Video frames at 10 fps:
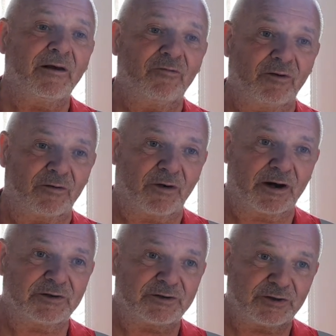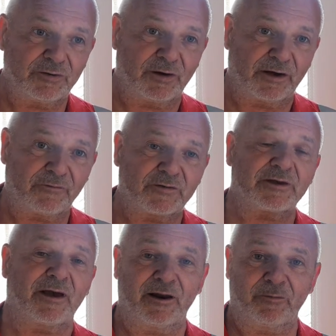requires 2 lifts
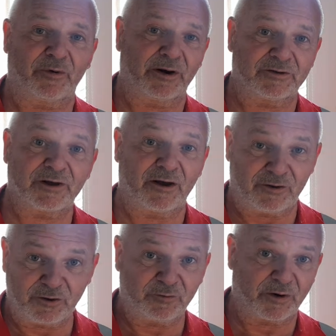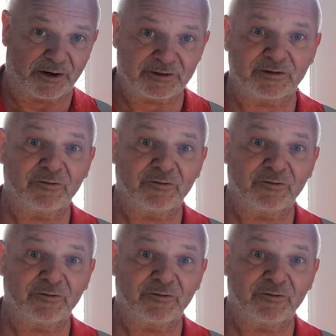and a bridge, a new bridge,